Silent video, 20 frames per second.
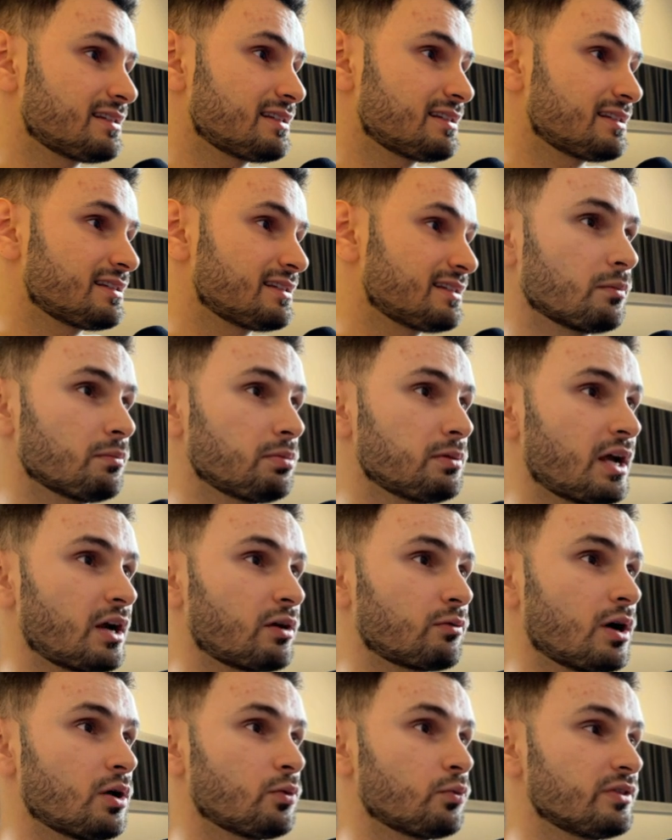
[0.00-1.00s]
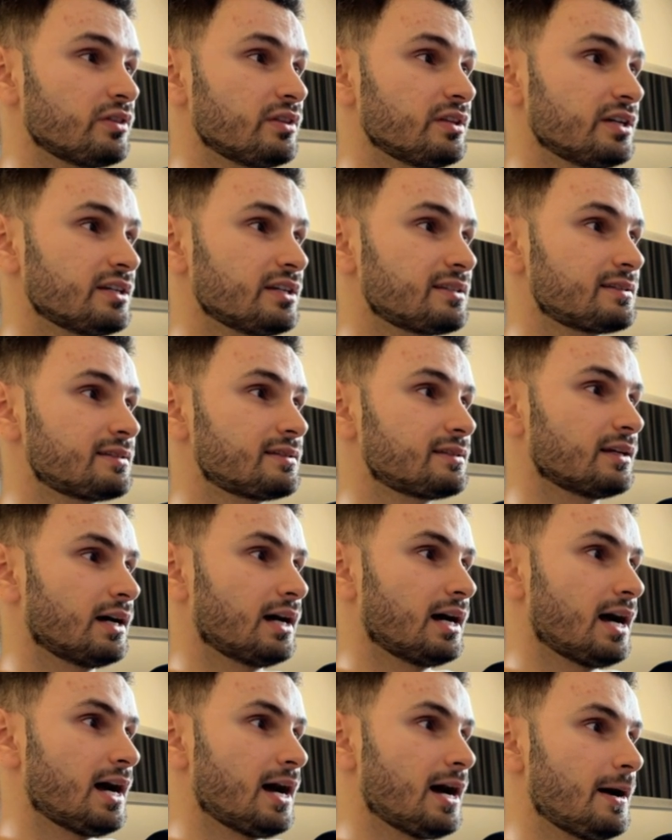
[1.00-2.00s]
if you want to play around with this.
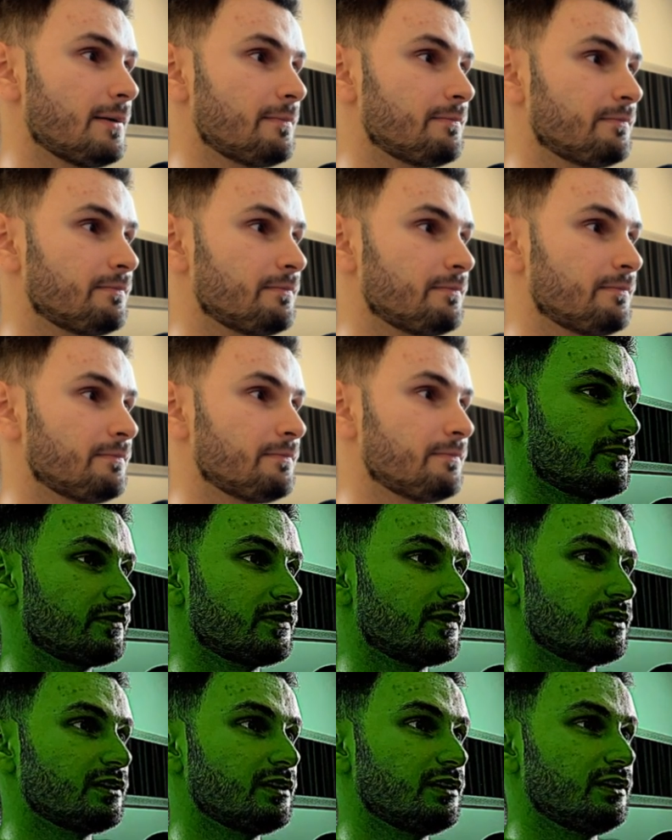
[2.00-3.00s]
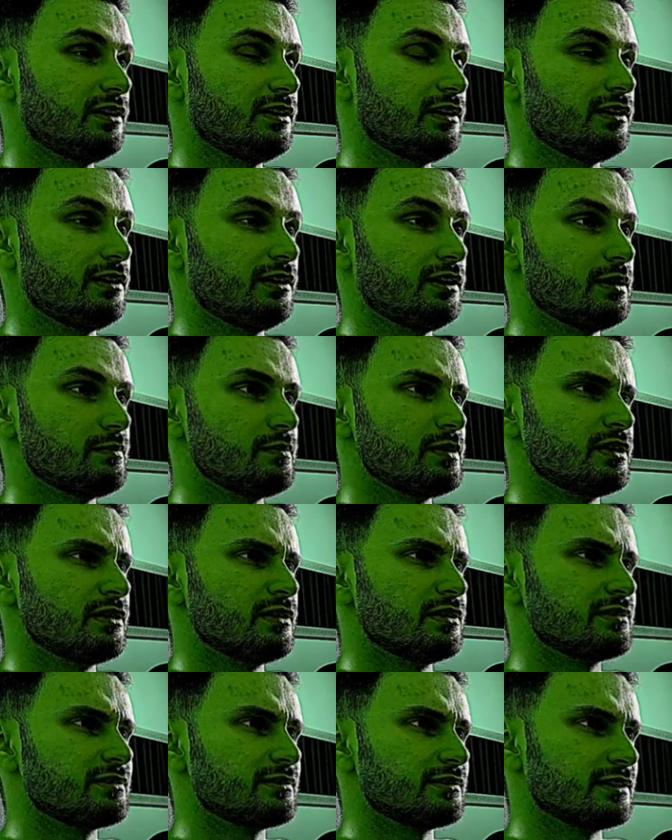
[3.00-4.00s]
Um, I mean,
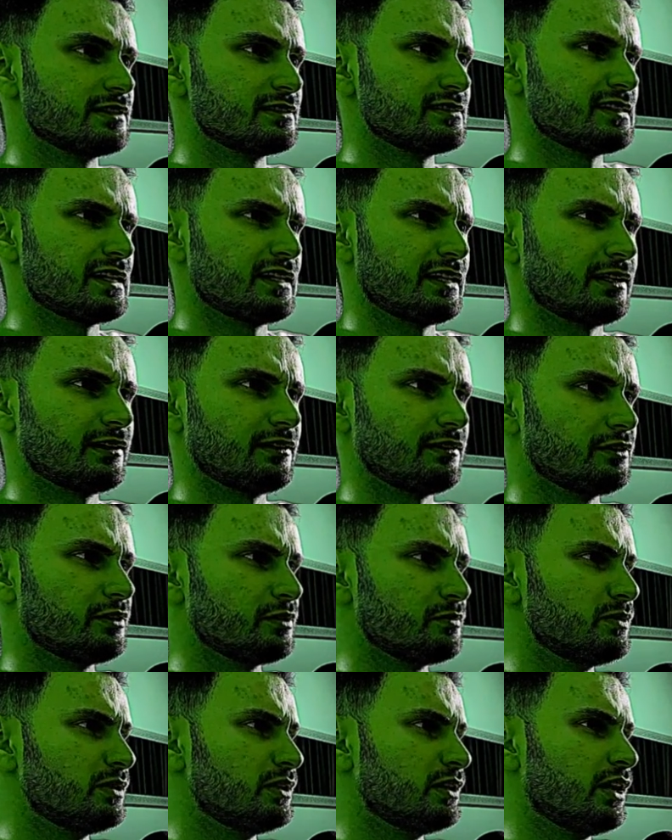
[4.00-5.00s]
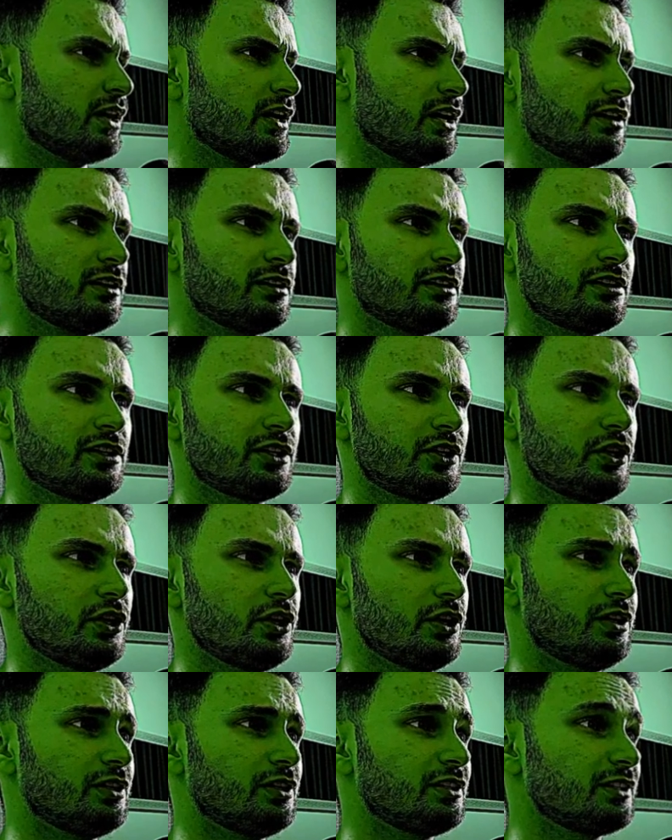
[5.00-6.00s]
this is getting a little bit uh,
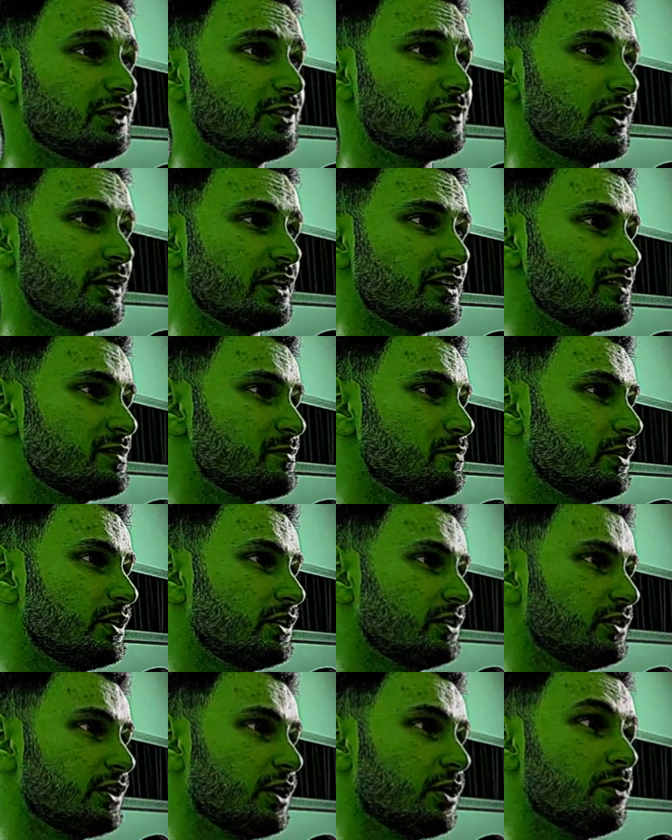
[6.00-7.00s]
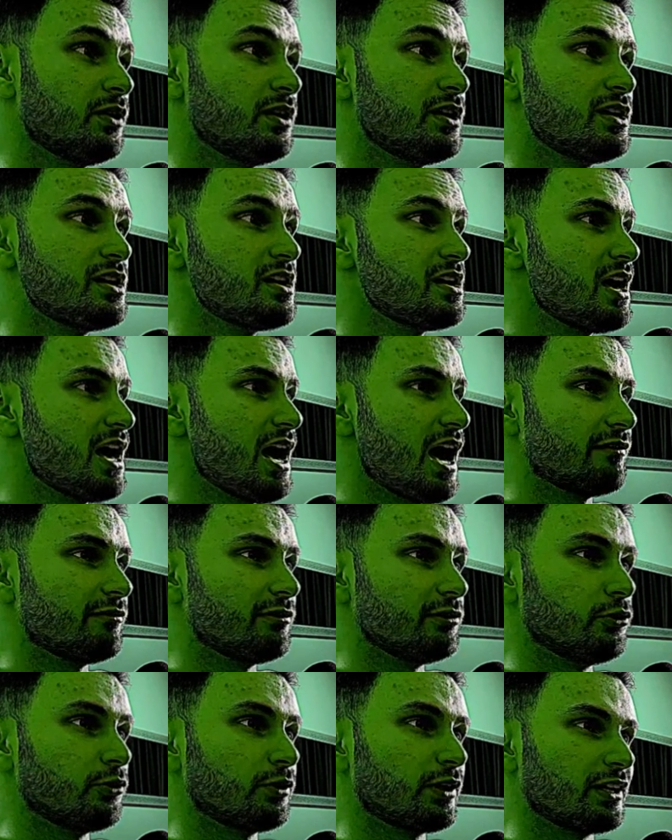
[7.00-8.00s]
crazy, but you know, have a
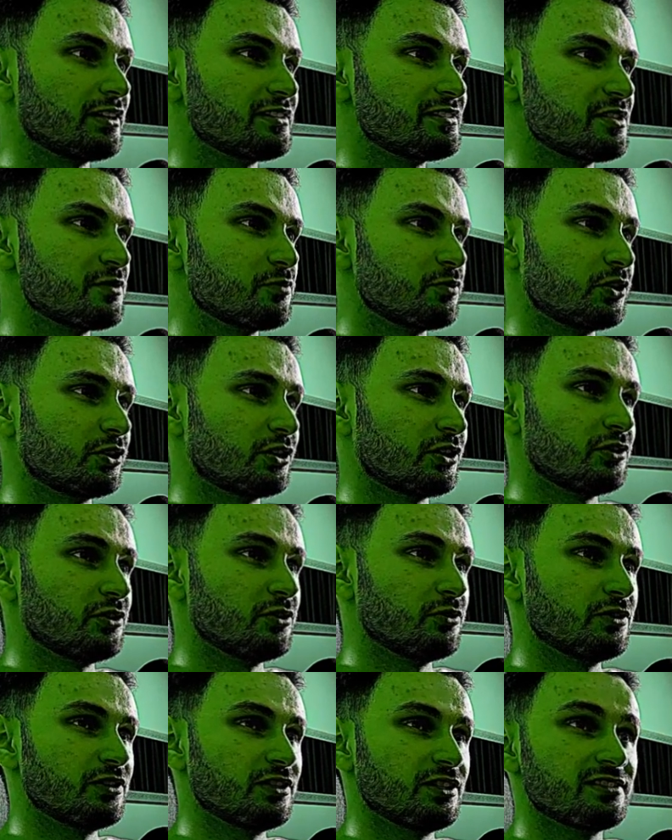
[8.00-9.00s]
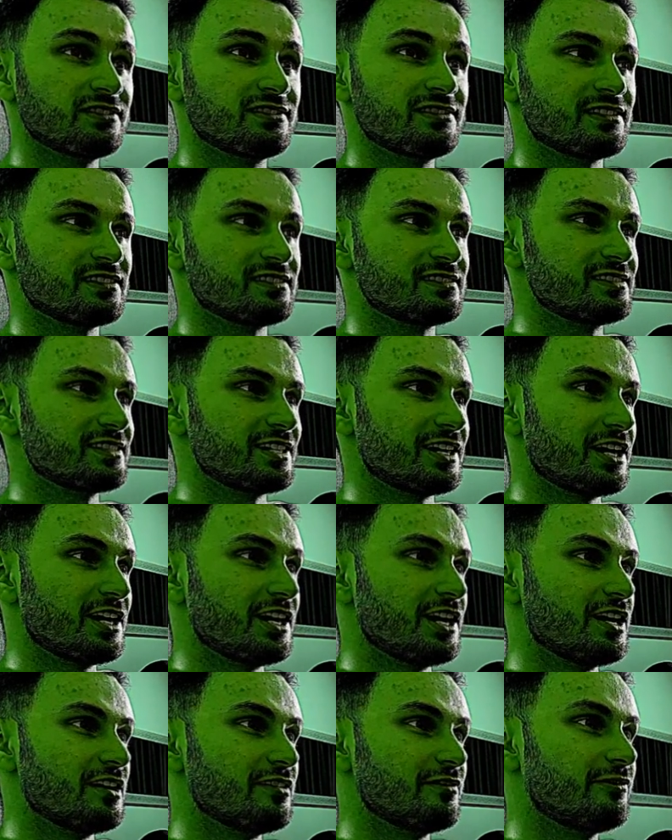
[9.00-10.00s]
look and see what you can do with this and see
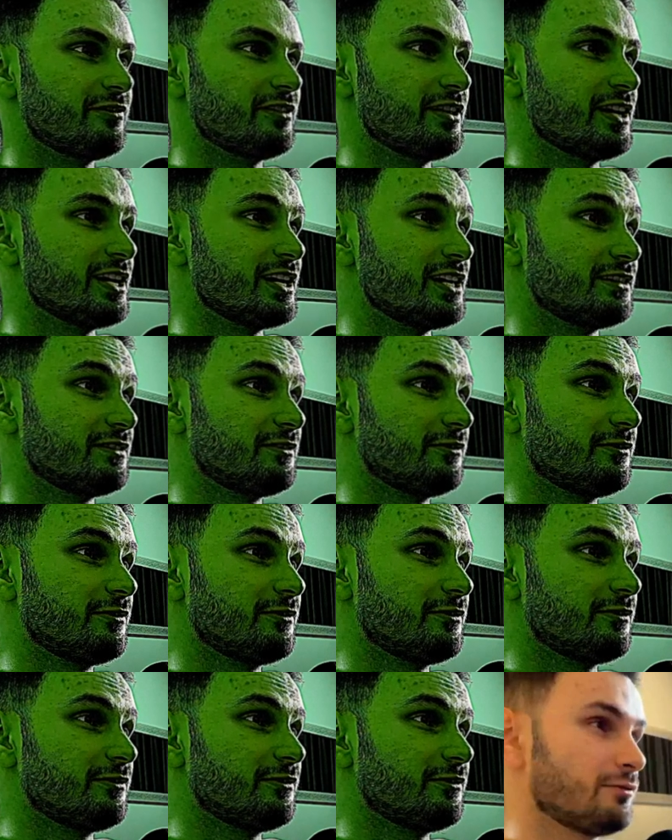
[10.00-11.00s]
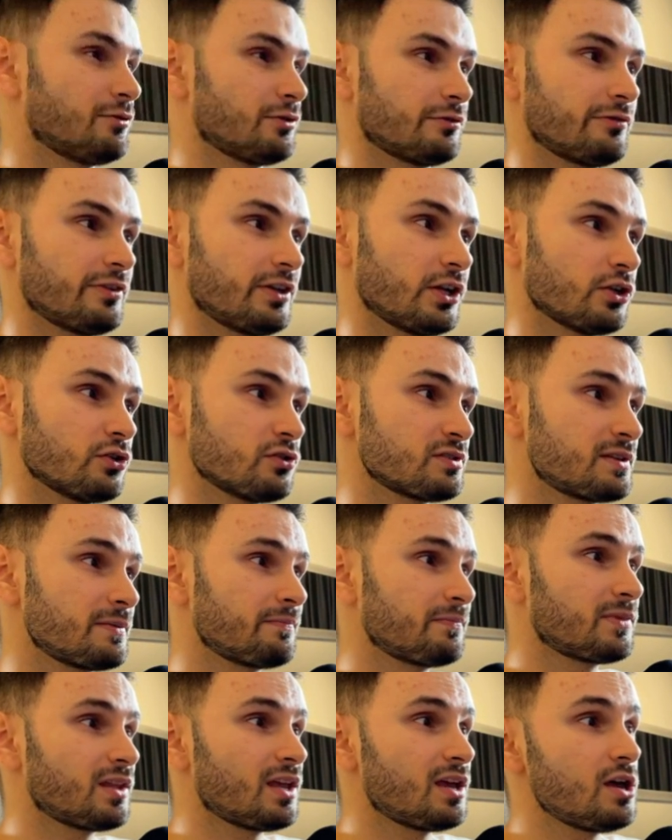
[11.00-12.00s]
if it fits any of your videos.
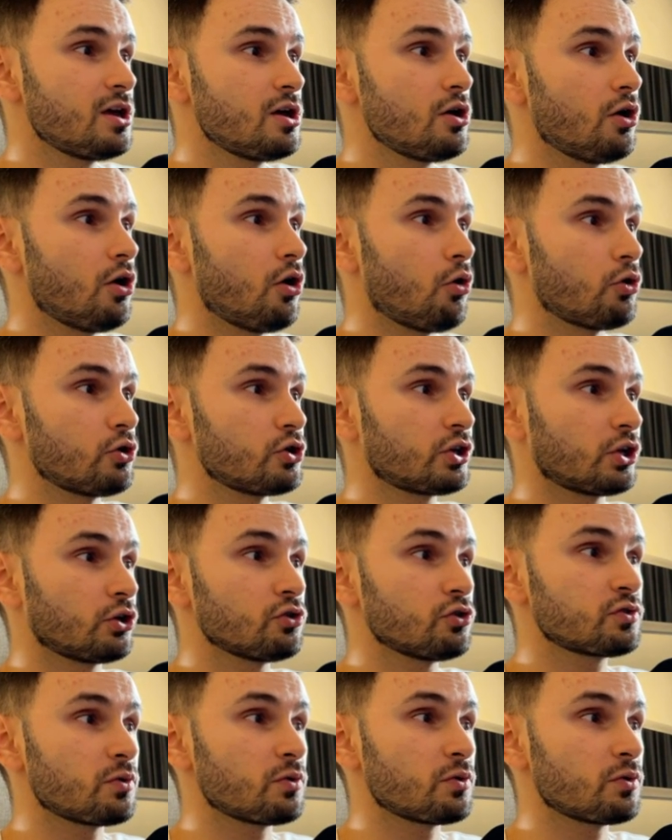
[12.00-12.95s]
Or you can also